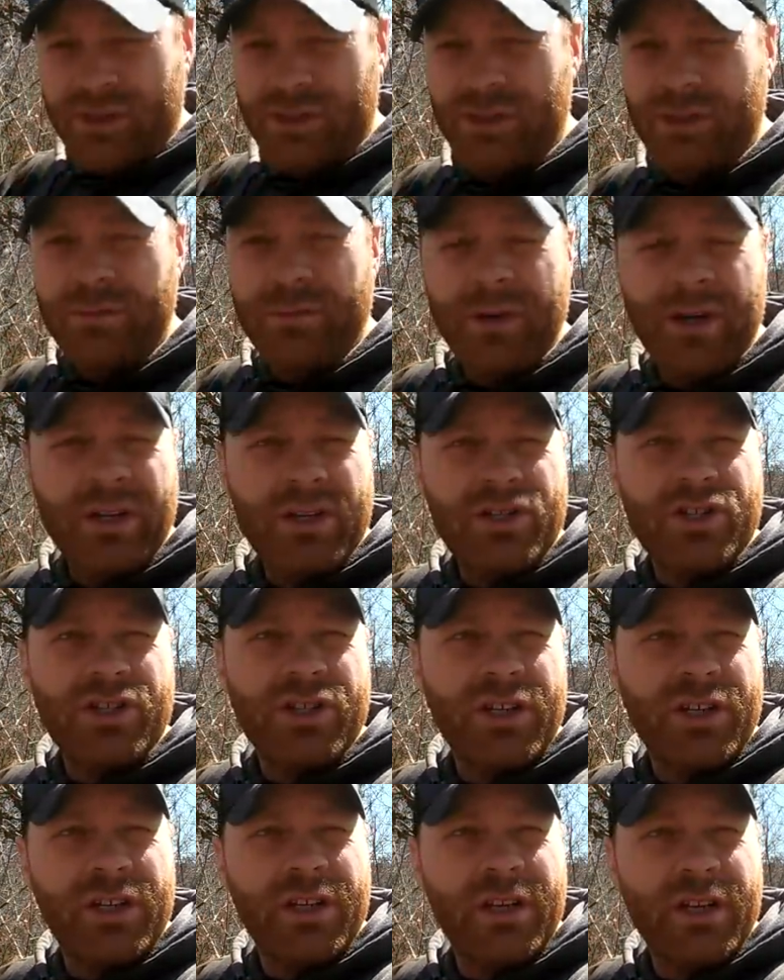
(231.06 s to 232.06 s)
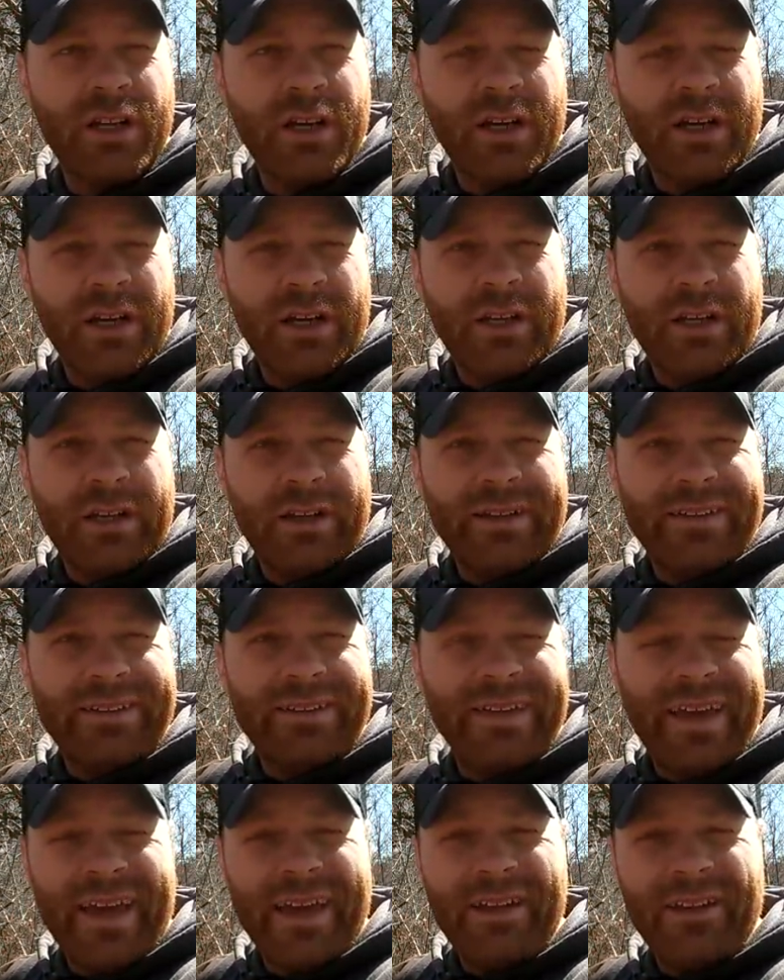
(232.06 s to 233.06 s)
to mention
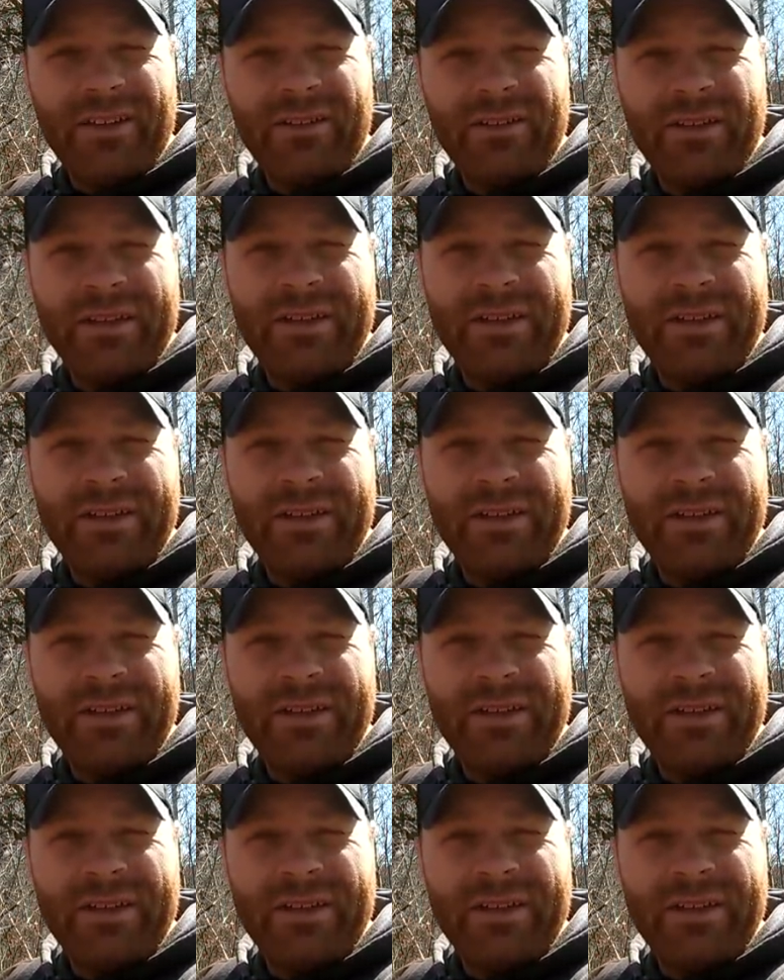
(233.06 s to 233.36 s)
Daniel